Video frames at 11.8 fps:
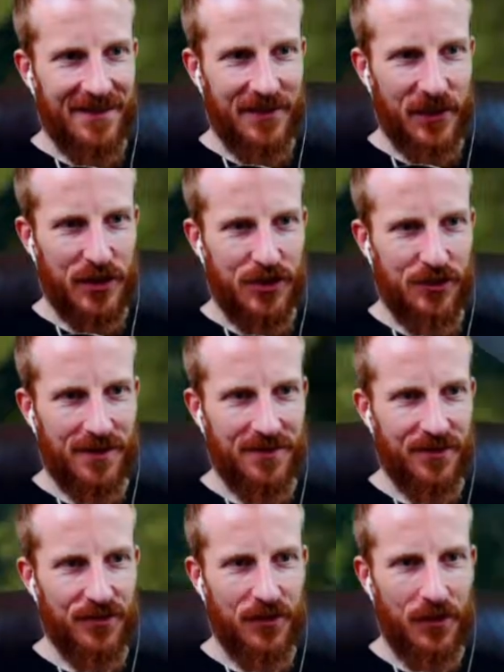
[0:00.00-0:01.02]
Look at the
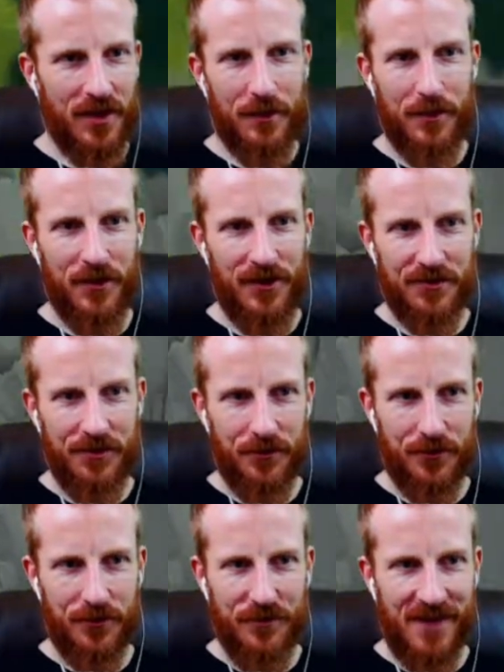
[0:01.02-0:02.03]
trusses going up across the
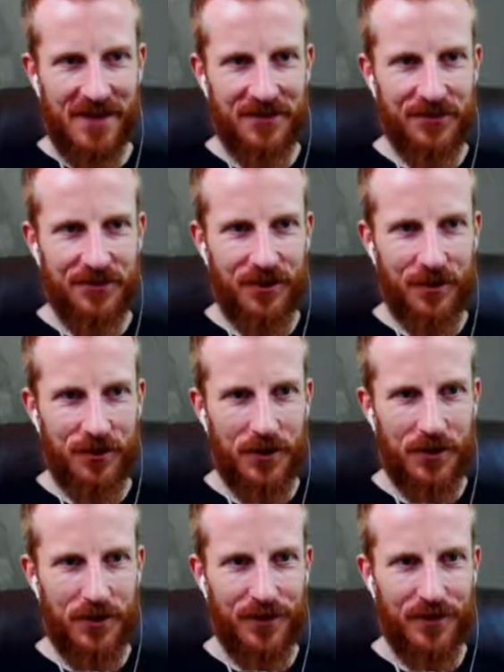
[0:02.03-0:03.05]
roof. That looks so
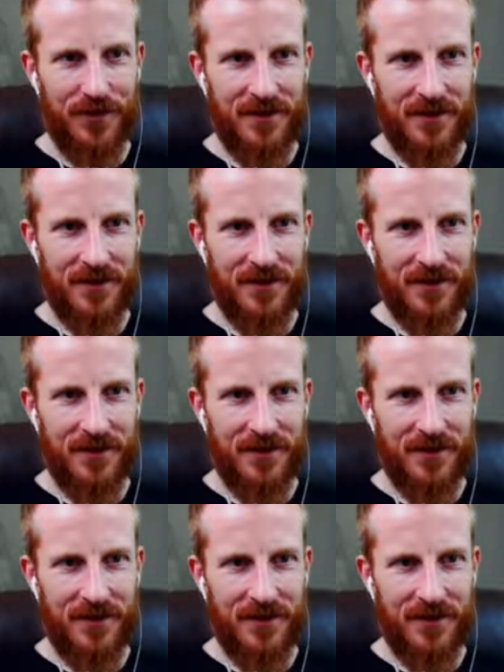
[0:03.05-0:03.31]
cool.